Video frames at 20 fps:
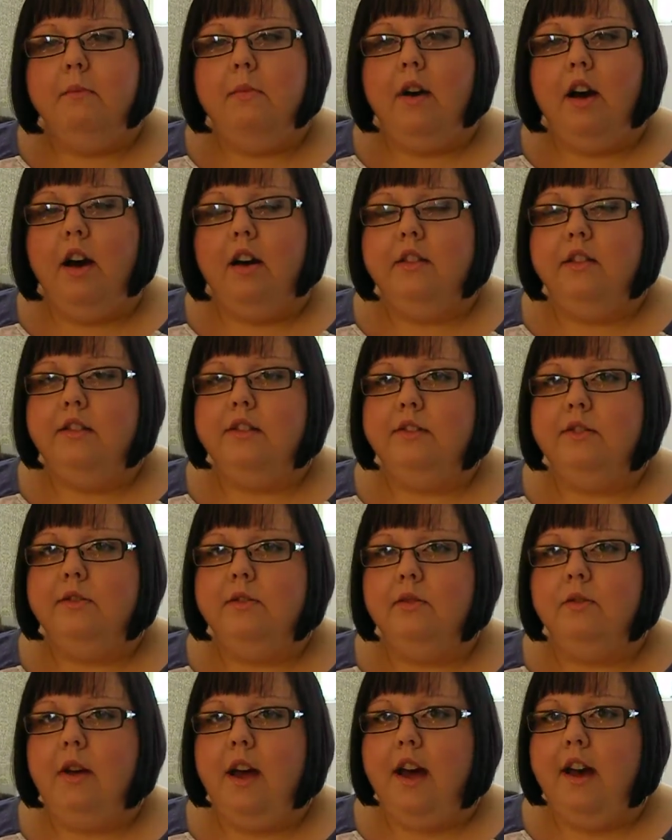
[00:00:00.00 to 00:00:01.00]
But others
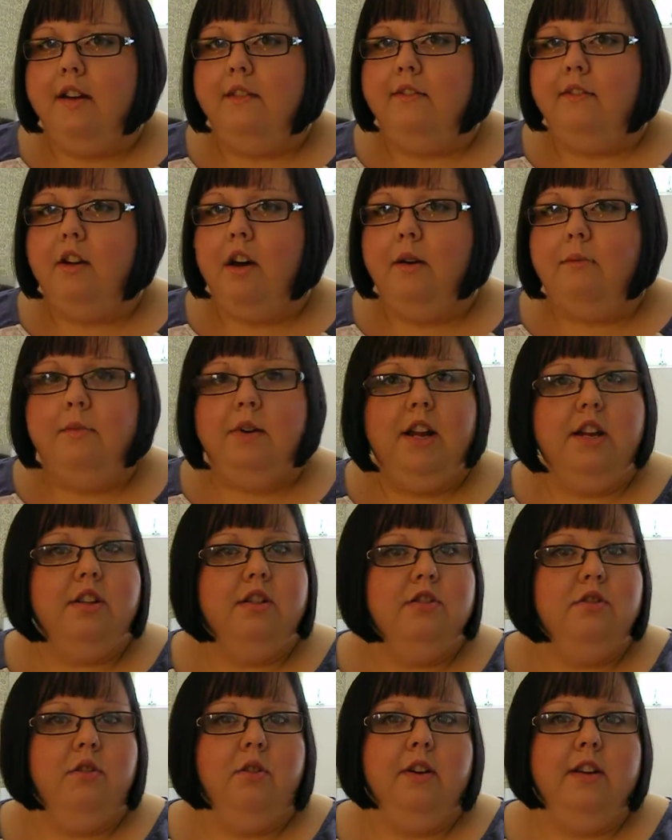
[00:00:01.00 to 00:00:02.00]
who have
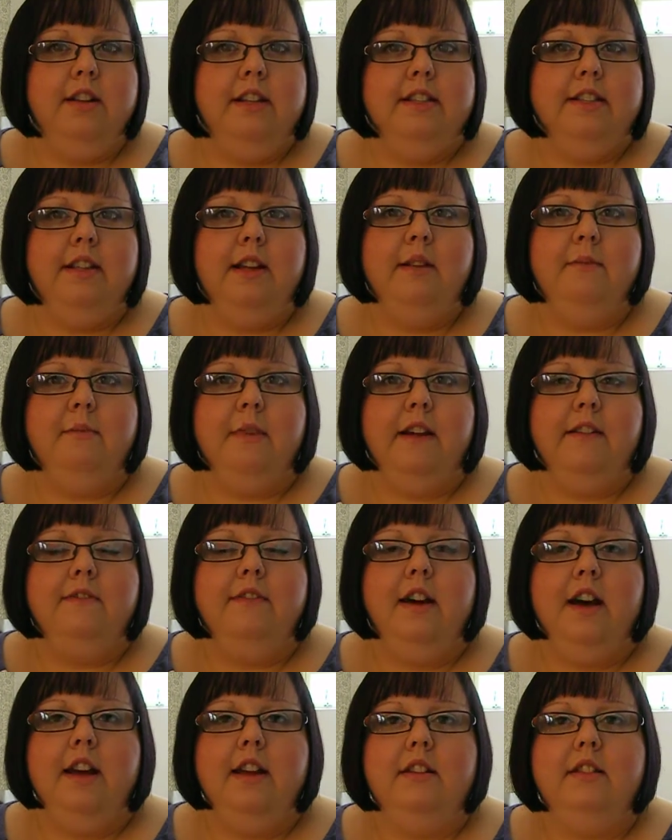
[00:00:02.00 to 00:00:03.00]
combination or oily skin might
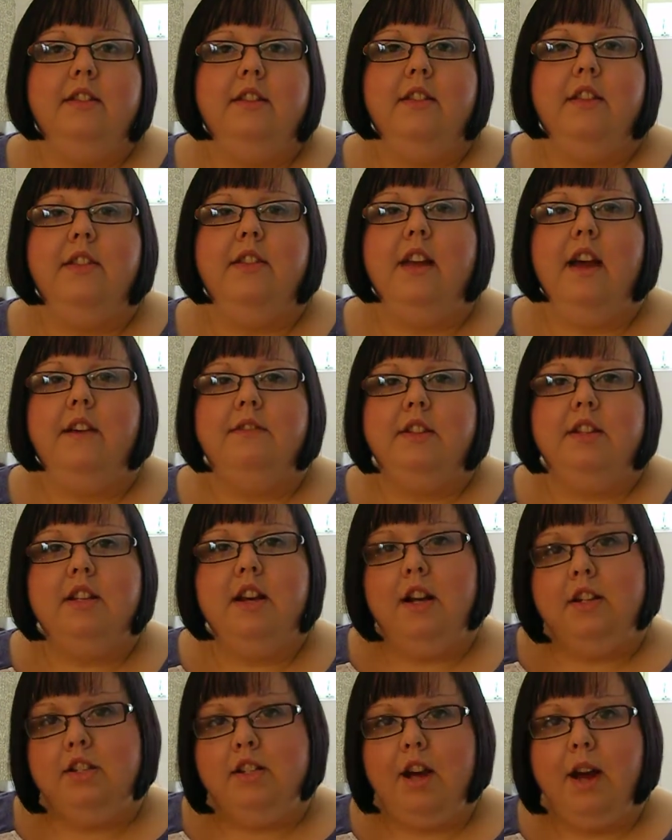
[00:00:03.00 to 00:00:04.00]
find that they have to
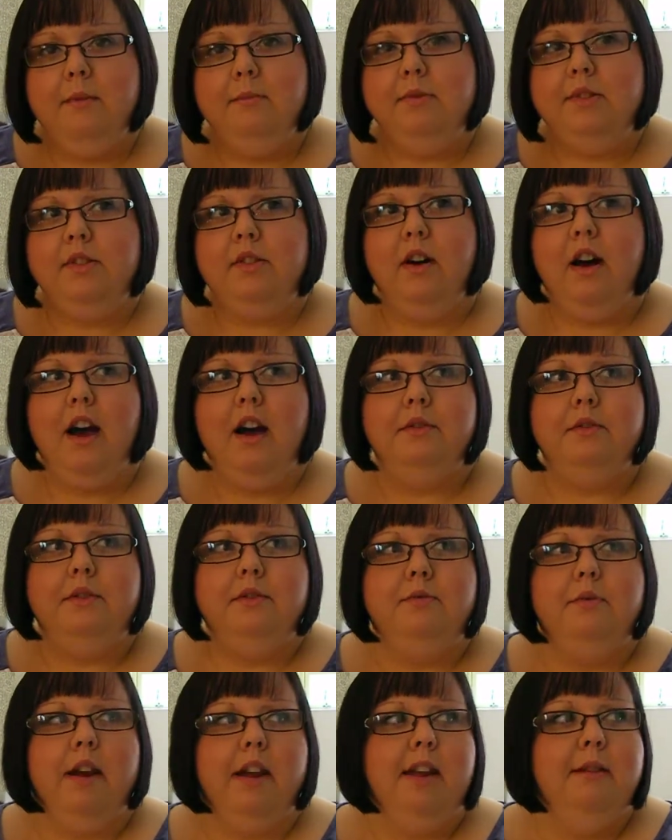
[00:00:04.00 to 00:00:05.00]
touch up. So I
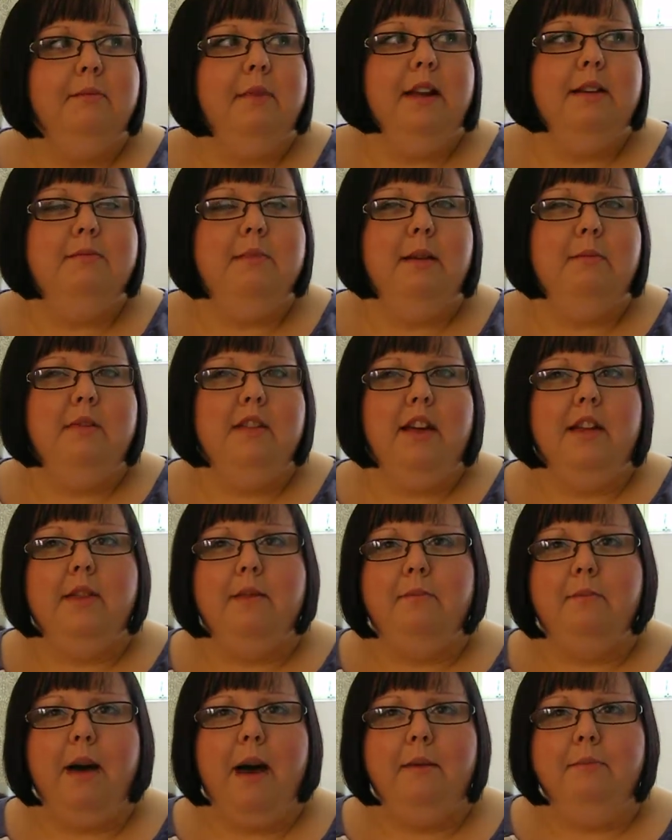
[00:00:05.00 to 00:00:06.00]
would recommend maybe like
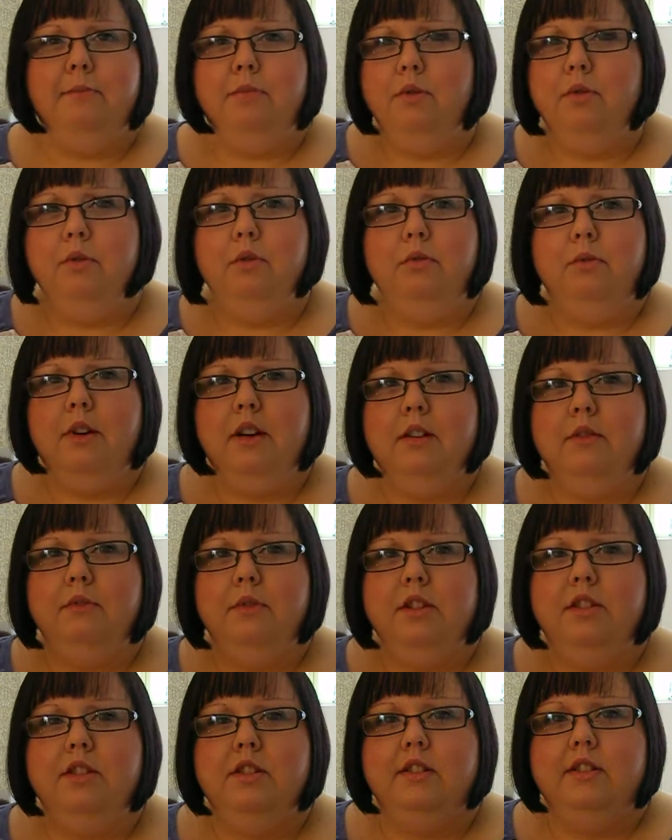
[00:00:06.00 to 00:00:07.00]
the bamboo one,
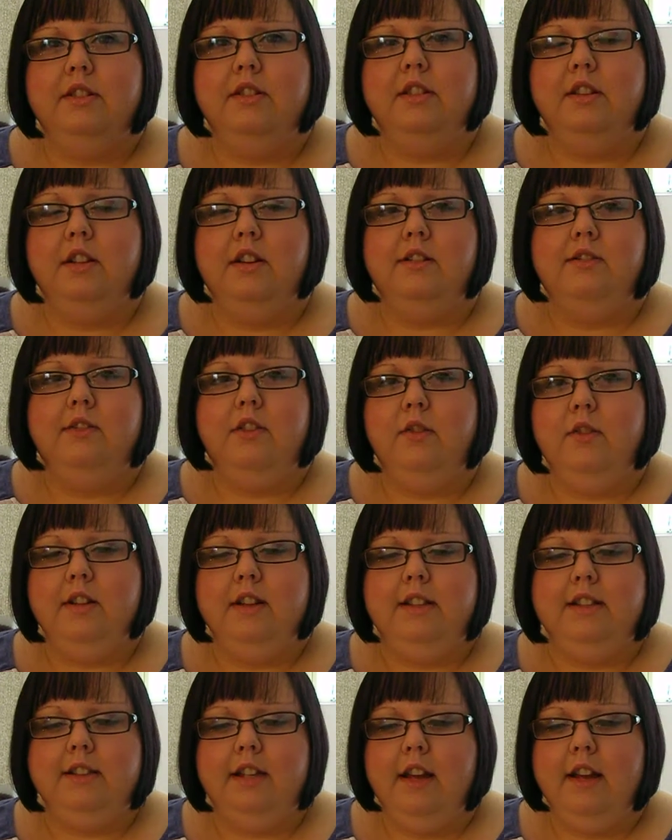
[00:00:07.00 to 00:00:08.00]
which is, you know, for
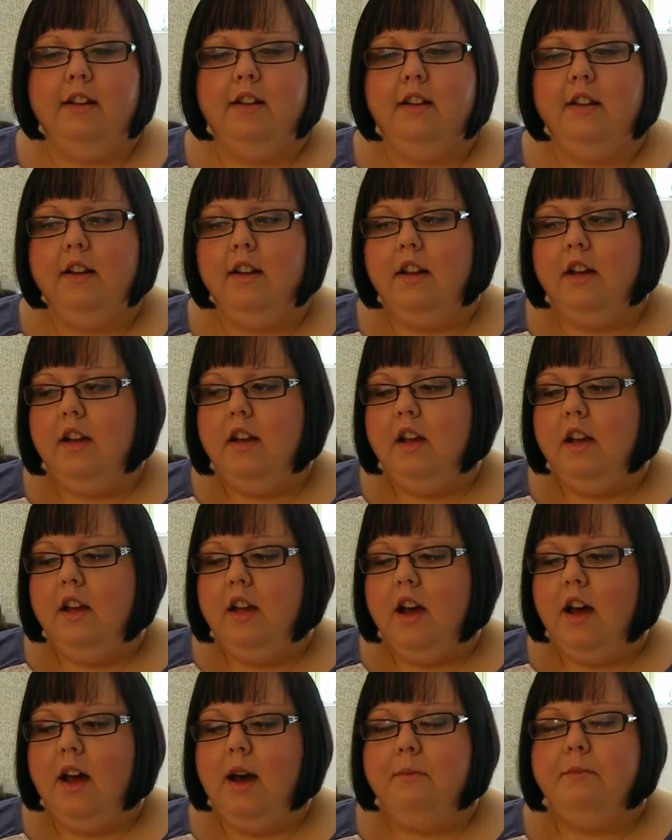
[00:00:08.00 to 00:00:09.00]
oily skin.
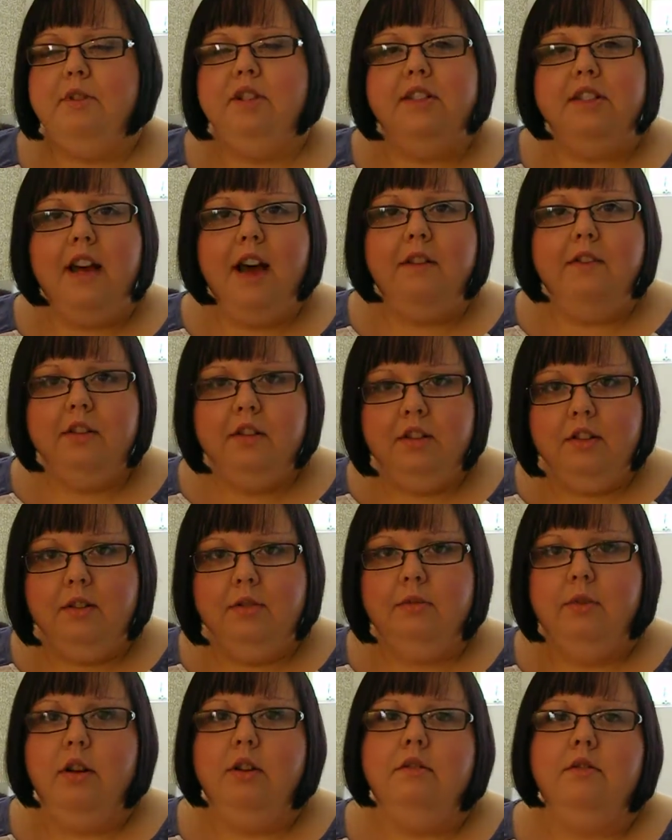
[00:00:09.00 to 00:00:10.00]
But just have a look
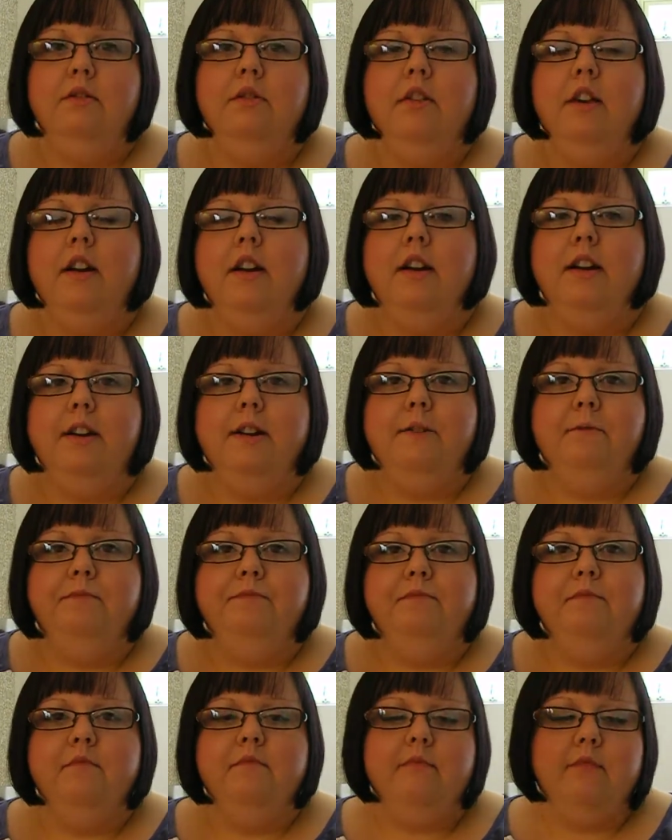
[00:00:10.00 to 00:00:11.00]
through
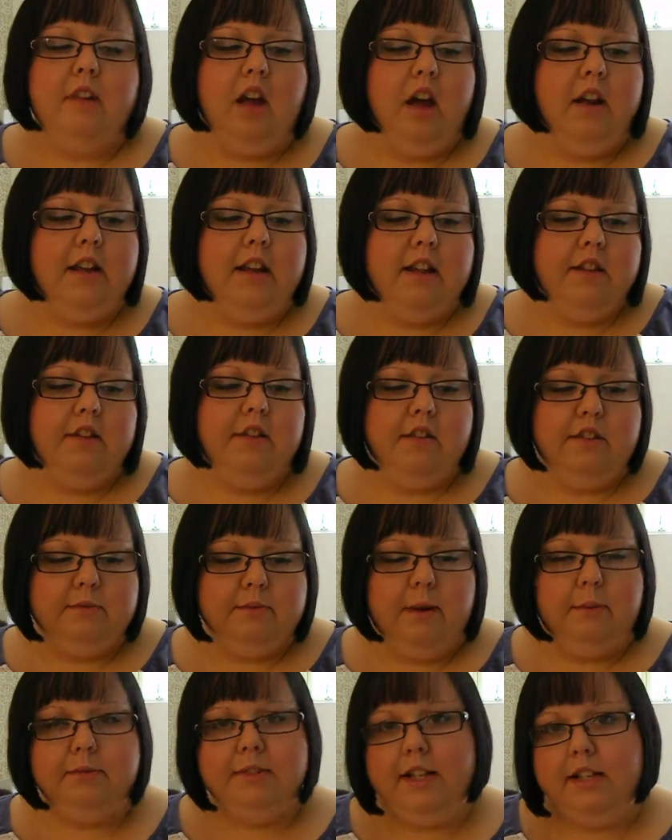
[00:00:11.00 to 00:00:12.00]
on either of those
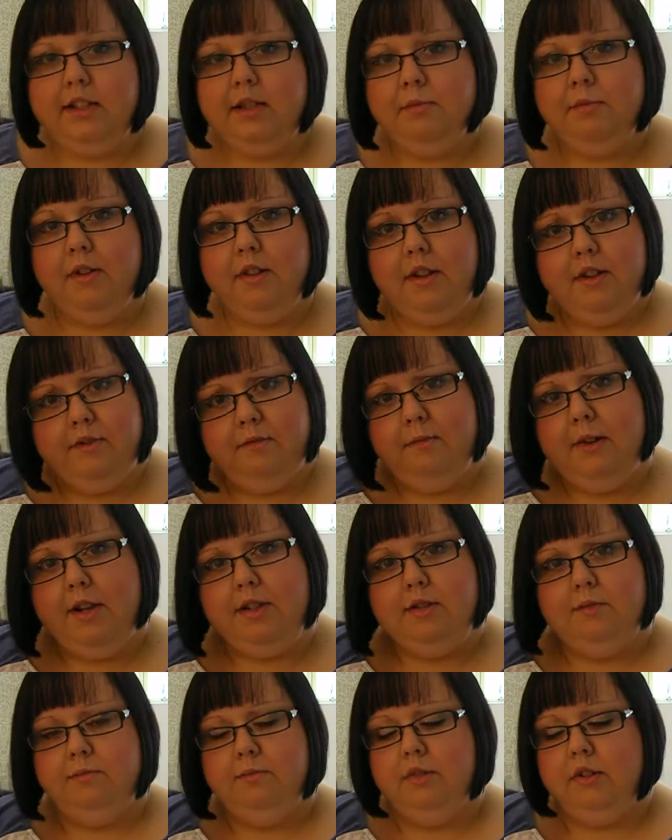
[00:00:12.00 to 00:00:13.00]
websites. I'll put the
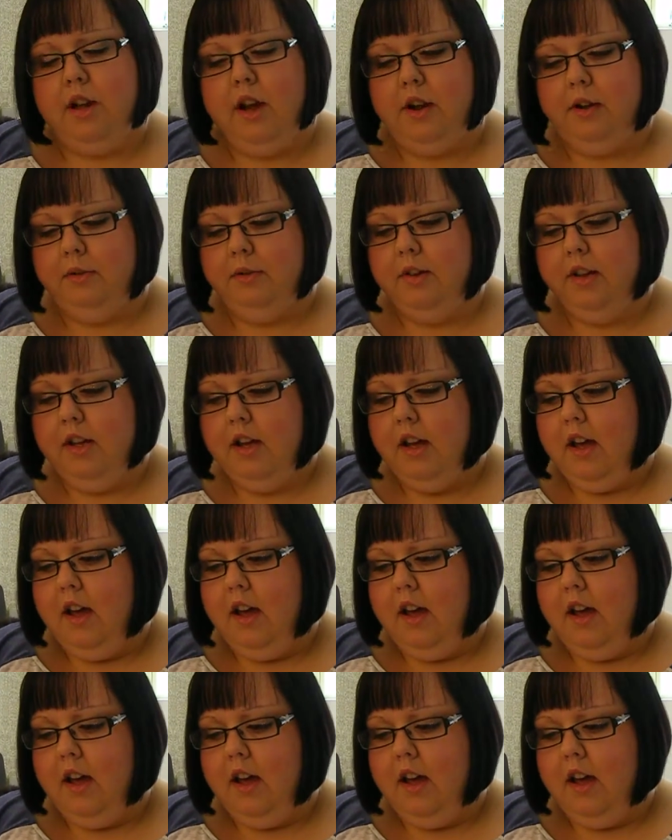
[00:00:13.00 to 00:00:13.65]
information below.